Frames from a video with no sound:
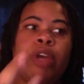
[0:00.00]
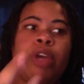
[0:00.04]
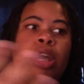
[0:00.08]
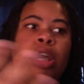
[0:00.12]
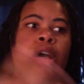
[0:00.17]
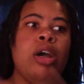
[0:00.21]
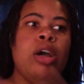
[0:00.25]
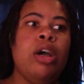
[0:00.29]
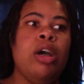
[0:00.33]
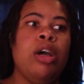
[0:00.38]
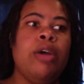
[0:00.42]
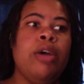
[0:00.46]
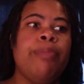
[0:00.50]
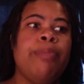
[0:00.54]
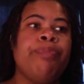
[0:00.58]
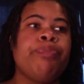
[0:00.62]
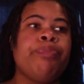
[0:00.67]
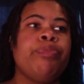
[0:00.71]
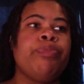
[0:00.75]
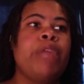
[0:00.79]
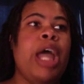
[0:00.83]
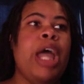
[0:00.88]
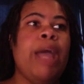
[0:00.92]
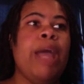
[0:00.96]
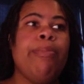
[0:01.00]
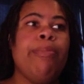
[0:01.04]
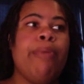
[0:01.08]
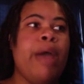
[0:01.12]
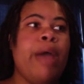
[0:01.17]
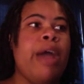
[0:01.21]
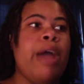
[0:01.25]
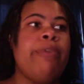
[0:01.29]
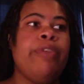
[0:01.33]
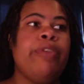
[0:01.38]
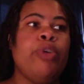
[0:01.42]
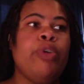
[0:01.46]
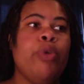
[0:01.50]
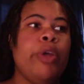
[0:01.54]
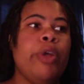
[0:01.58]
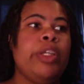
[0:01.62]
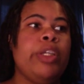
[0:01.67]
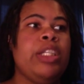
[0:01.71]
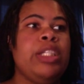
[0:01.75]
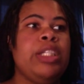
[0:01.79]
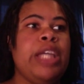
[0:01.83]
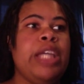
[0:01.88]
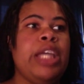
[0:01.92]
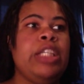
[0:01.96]
um profit
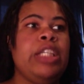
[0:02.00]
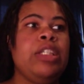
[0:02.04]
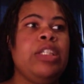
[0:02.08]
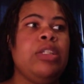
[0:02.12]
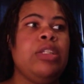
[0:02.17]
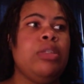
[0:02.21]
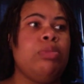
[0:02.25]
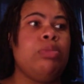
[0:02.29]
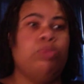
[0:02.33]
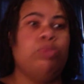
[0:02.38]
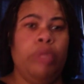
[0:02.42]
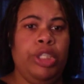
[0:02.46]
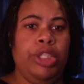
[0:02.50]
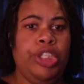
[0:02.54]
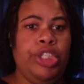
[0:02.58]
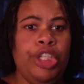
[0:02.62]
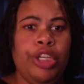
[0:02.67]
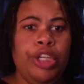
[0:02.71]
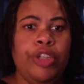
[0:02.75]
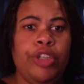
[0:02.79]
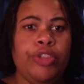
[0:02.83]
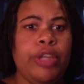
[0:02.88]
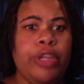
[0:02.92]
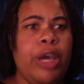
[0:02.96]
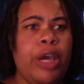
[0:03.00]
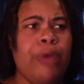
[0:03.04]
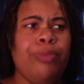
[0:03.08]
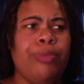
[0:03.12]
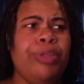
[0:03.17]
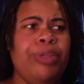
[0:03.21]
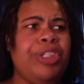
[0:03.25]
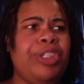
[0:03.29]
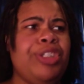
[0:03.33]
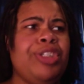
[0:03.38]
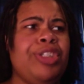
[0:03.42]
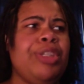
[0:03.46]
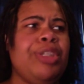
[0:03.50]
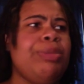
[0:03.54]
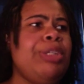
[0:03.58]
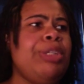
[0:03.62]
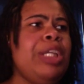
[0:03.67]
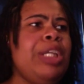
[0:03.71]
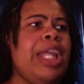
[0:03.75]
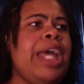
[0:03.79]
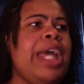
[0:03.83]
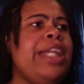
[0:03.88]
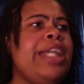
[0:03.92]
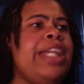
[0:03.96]
organization with children outreach or some
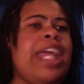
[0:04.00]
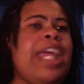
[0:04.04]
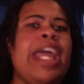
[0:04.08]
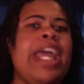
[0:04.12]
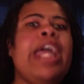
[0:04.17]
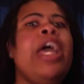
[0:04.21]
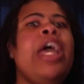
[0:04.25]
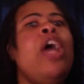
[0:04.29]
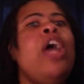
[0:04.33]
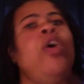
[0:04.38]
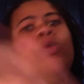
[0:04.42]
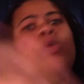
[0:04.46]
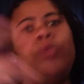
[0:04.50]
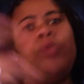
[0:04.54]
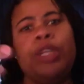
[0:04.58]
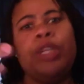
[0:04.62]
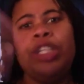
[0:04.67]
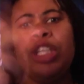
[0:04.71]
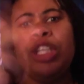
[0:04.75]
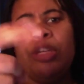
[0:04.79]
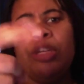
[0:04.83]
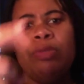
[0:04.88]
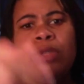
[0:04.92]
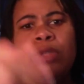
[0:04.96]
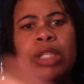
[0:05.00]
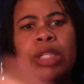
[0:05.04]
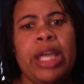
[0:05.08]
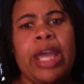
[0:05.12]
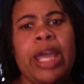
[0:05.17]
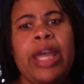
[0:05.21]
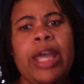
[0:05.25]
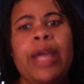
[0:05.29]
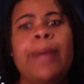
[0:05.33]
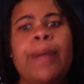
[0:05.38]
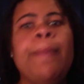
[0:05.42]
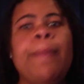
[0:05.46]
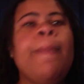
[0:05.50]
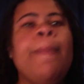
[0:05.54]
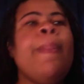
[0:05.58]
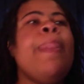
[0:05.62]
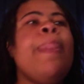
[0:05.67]
shit like that, which he resigned.